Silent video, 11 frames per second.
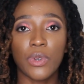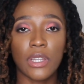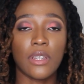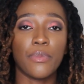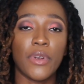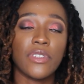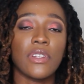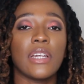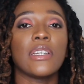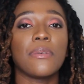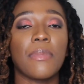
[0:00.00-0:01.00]
with the person
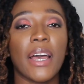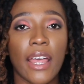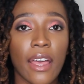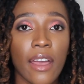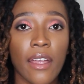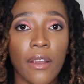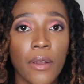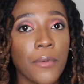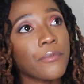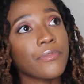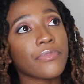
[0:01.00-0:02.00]
that did my
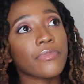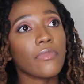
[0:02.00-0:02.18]
hair: